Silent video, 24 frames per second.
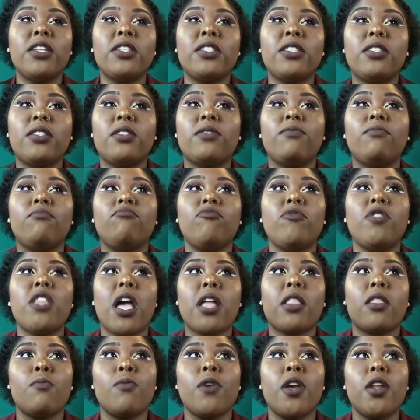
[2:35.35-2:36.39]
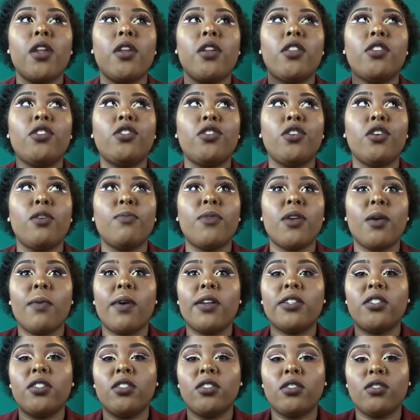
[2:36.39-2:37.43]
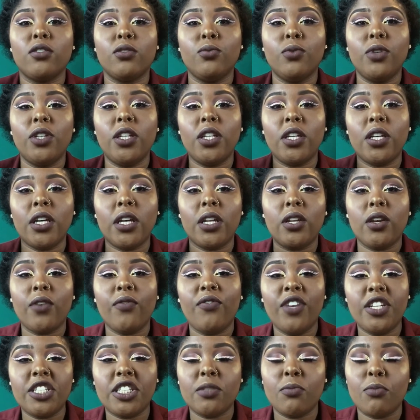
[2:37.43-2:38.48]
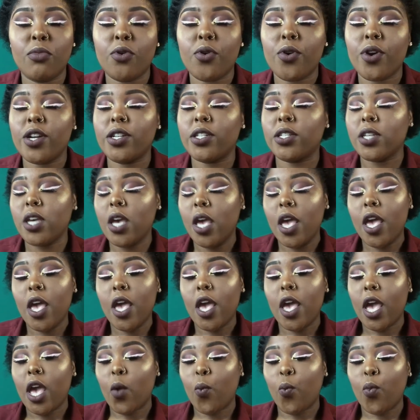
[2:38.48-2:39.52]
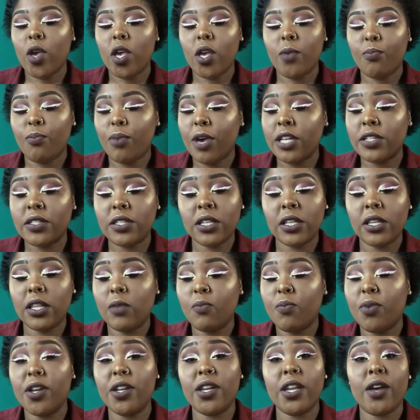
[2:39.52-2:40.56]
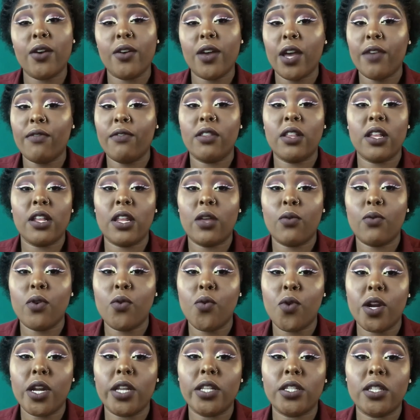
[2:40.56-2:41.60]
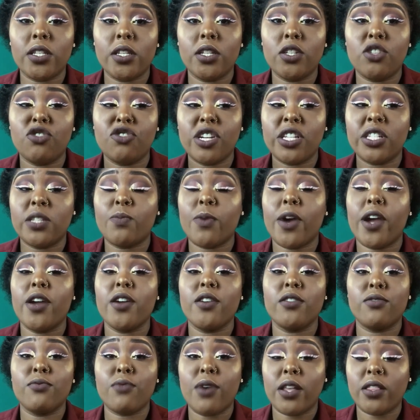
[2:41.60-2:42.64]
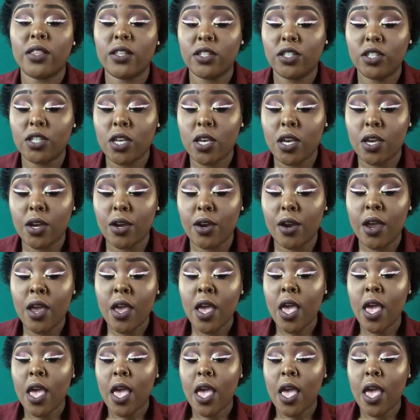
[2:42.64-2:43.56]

This, like, the beginning of this year, me and my sister, we did vision boards, and we basically put down everything that we wanted to transpire throughout this year.